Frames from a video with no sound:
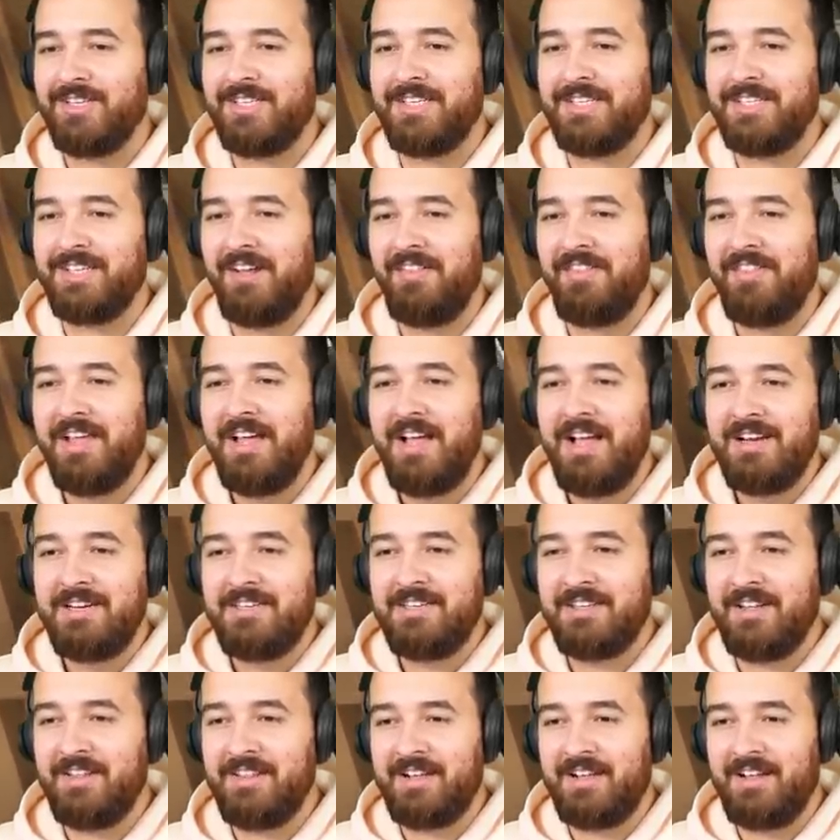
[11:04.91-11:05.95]
She's got
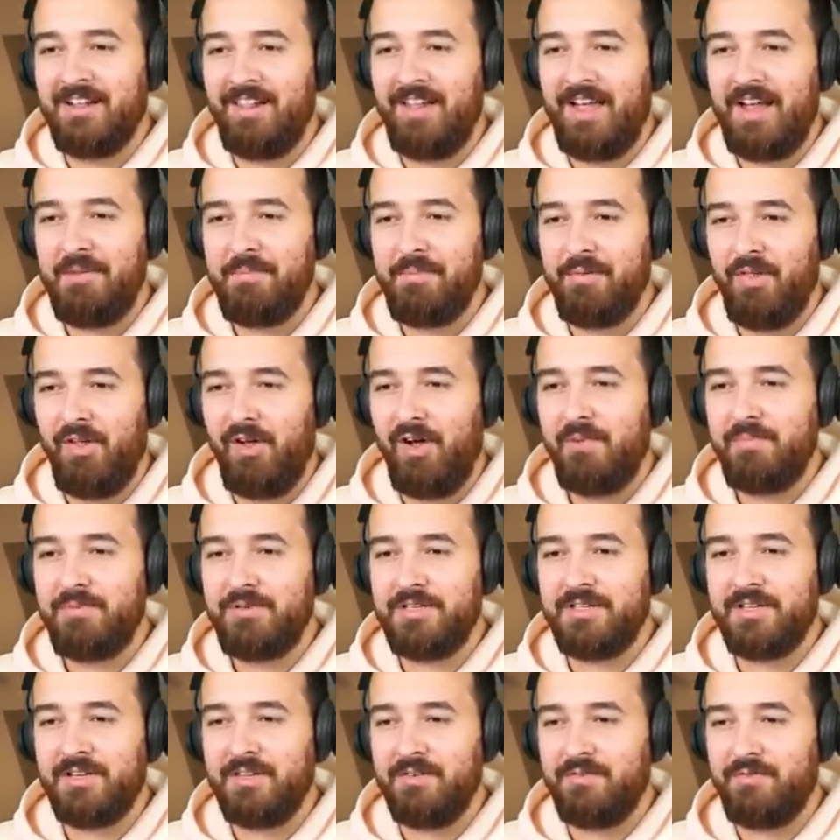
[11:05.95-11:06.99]
she's got the clay blob.
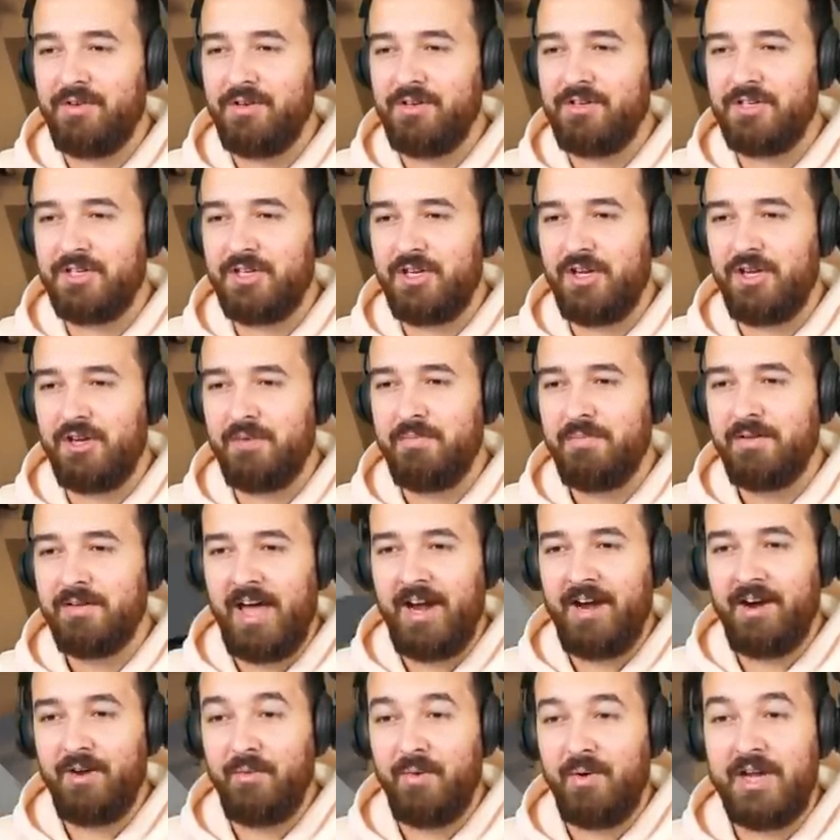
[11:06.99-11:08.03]
She's got the Future Cube. I
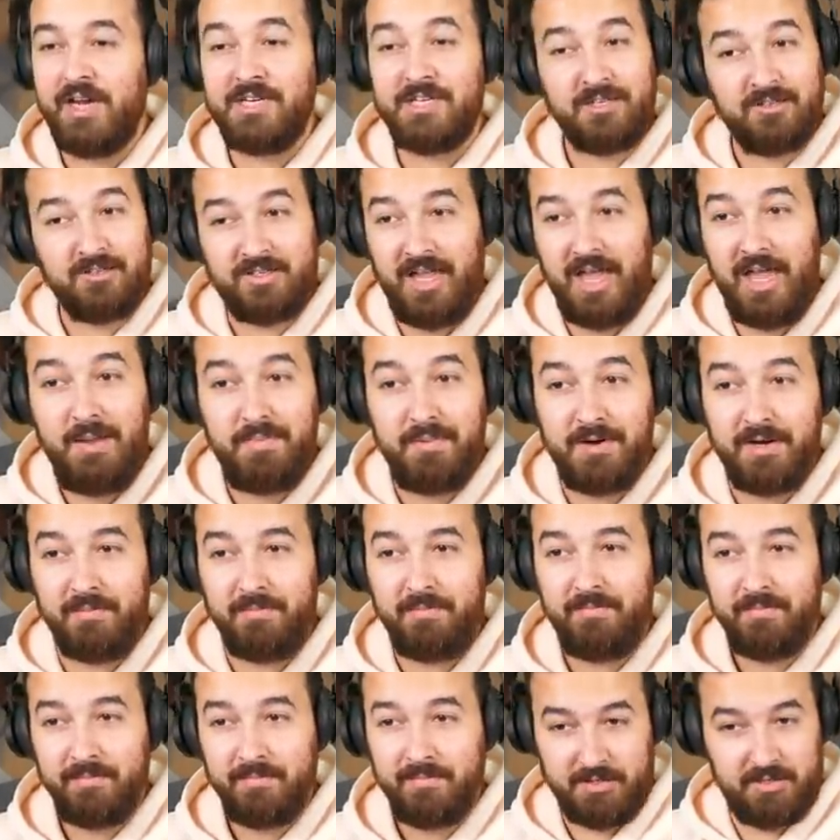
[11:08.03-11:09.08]
don't know where she's keeping
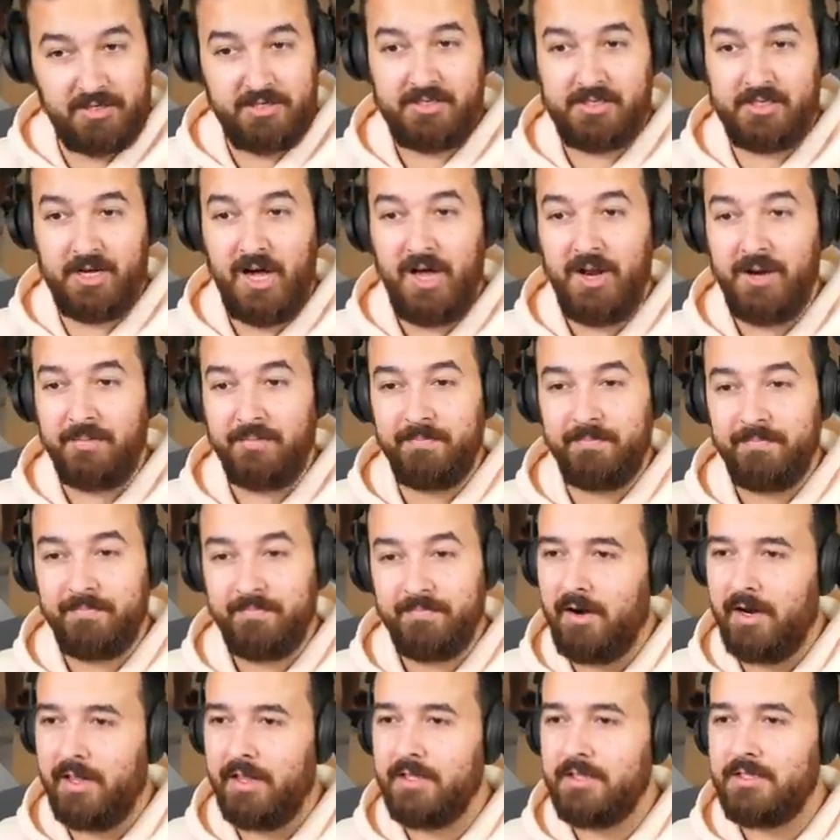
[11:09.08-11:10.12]
them, but she's got them.
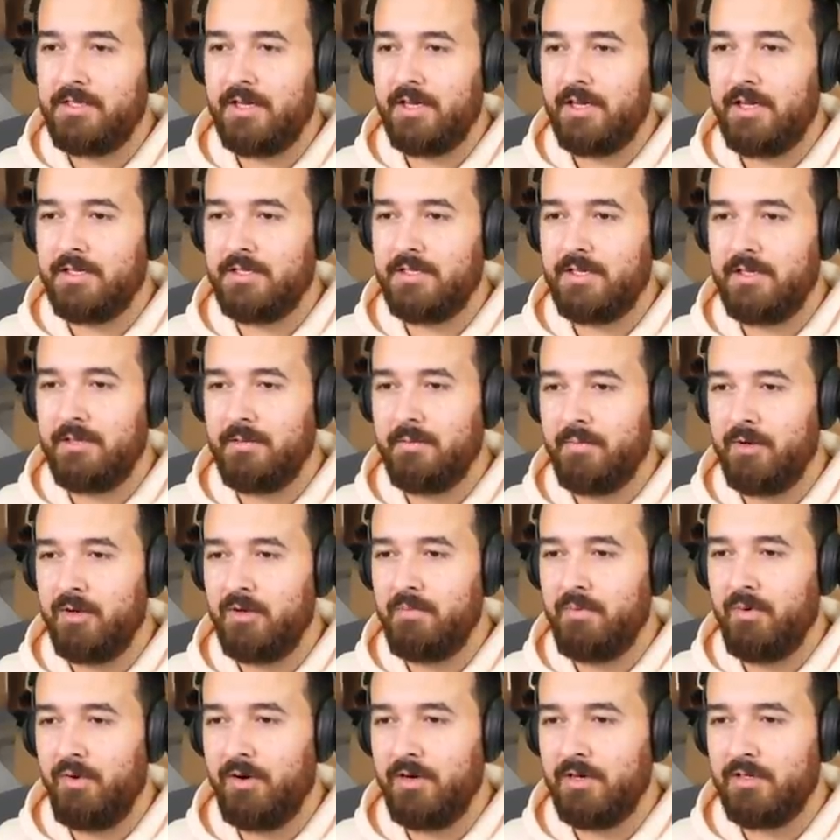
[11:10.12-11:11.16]
All right, let's uh, see the
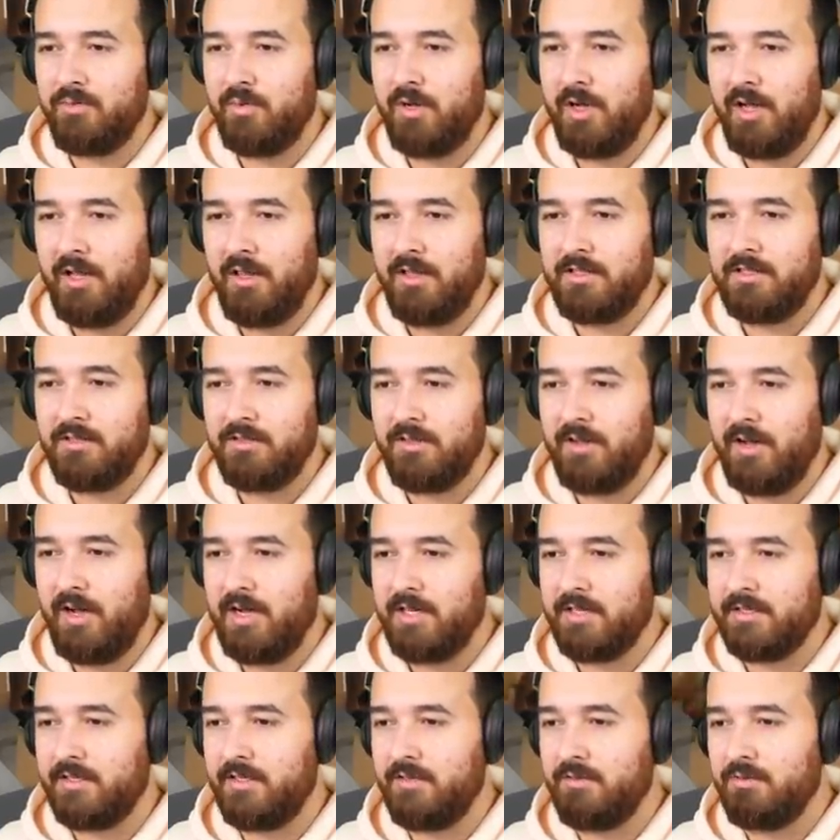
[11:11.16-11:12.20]
mood board as well. Let's also
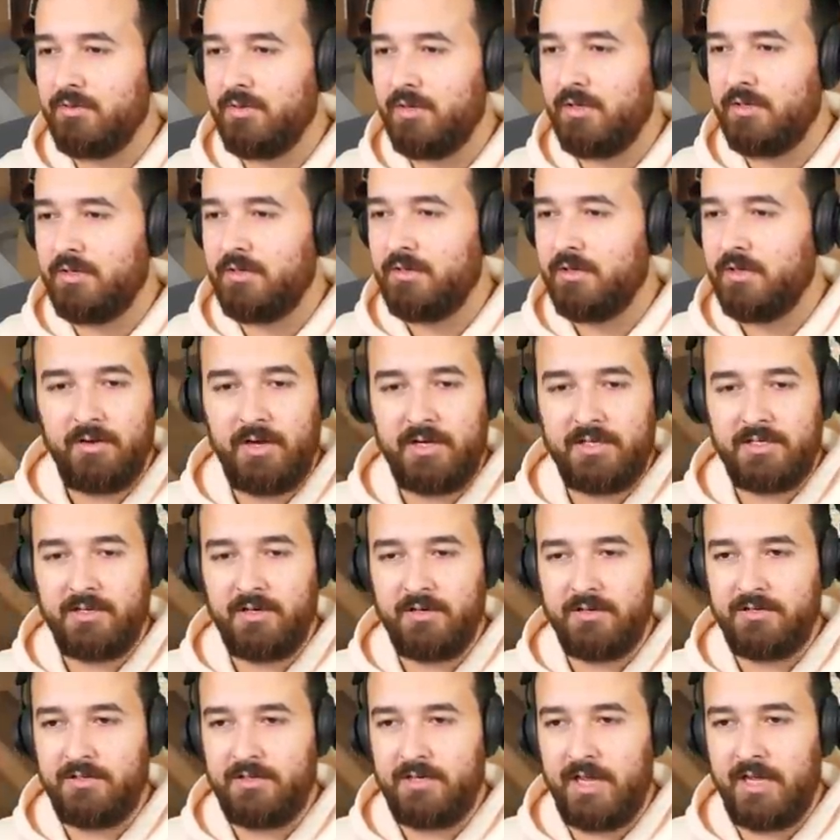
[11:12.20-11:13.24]
ask you as well. No, she's
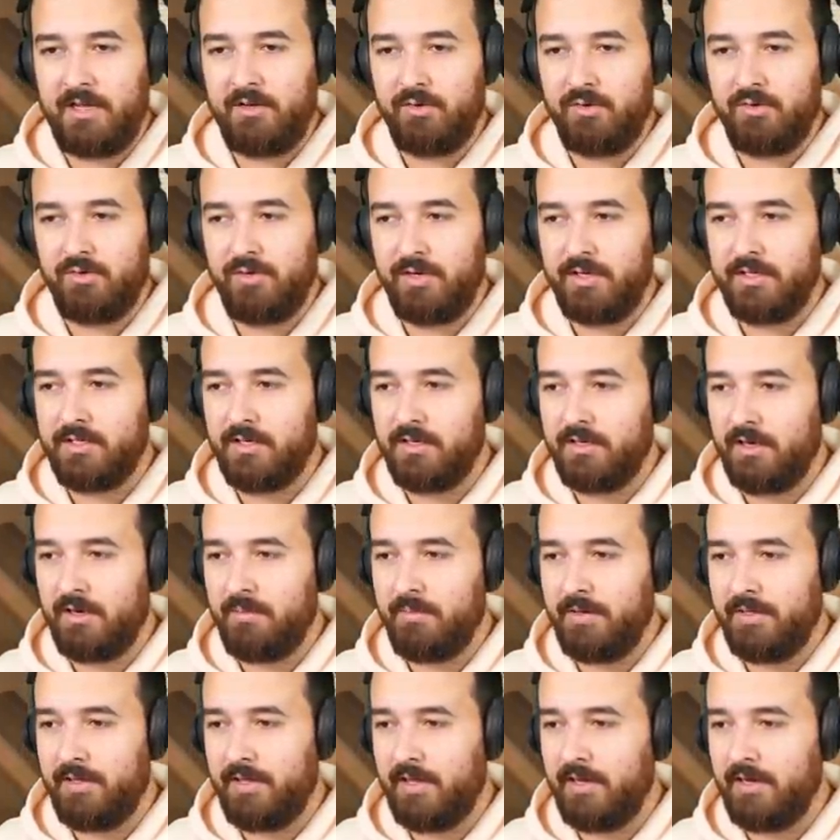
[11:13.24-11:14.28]
not decor trends. I don't care
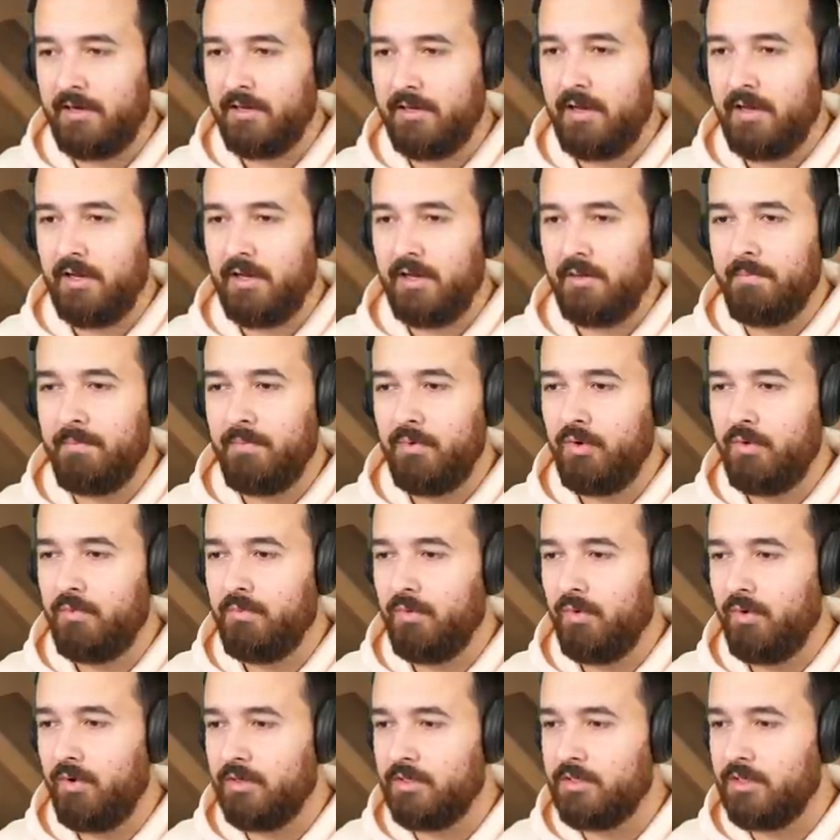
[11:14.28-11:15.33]
about that. Uh, mood
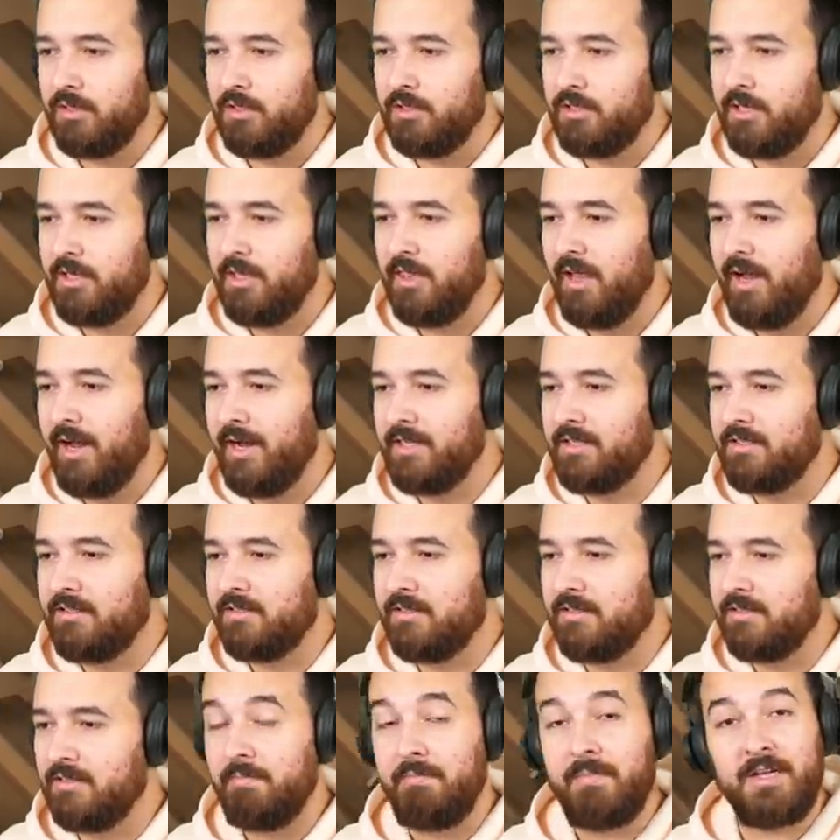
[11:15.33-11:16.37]
board. So she
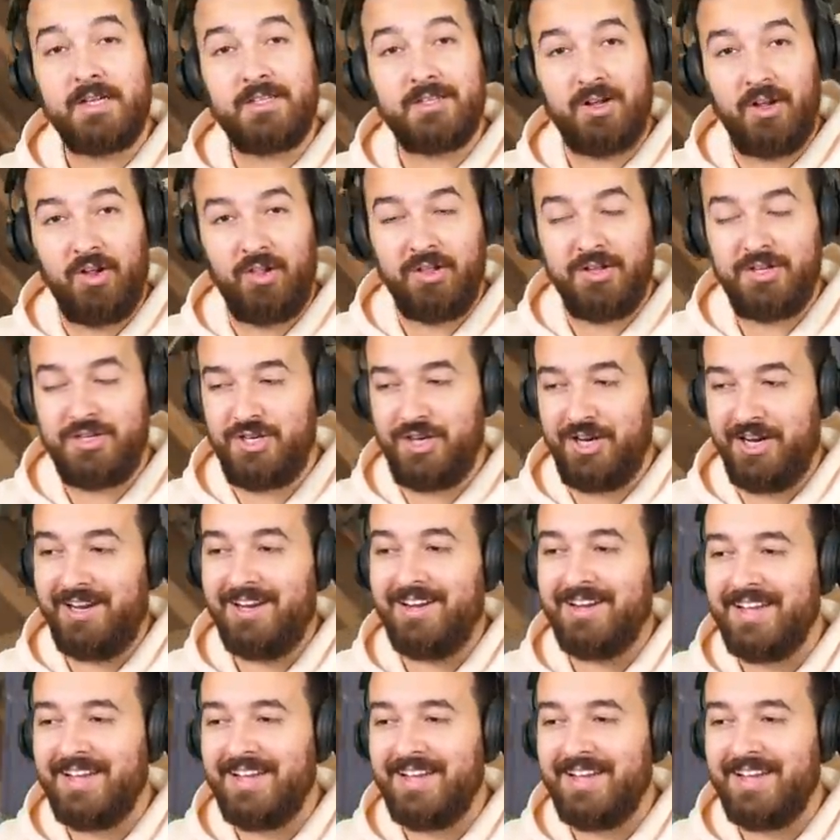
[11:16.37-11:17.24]
likes mixology.